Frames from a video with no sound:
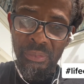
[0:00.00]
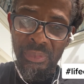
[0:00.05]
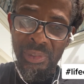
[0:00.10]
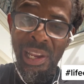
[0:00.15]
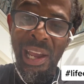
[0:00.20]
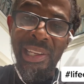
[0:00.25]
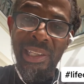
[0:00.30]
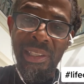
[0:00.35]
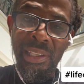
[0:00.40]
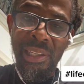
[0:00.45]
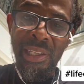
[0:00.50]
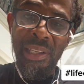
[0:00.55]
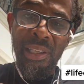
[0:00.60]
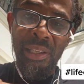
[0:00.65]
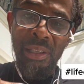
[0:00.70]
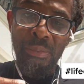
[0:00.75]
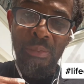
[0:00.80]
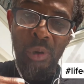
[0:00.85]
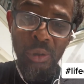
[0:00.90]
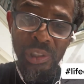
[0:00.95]
not getting
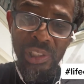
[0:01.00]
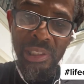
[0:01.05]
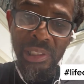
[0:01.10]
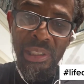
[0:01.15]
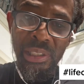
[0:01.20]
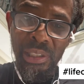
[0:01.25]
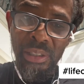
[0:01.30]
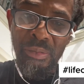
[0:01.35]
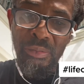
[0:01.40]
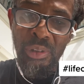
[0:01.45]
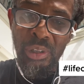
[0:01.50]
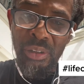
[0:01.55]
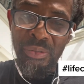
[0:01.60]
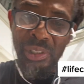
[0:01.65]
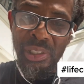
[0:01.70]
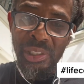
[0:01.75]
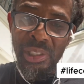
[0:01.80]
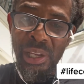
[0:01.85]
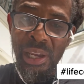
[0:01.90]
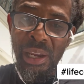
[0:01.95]
emotionally involved
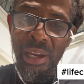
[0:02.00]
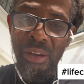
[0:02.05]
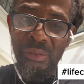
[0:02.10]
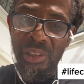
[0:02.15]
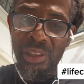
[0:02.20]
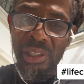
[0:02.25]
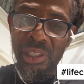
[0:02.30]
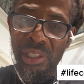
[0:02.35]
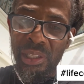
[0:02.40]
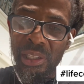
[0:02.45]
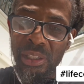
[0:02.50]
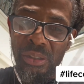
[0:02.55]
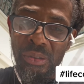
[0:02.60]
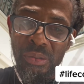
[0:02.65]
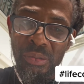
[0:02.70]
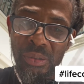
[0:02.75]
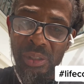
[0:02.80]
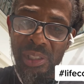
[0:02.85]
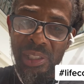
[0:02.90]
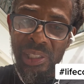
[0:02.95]
into everything that
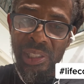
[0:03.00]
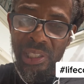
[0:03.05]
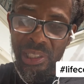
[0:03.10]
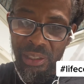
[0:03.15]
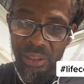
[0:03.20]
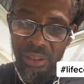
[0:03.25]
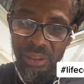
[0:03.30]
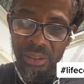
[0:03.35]
you see.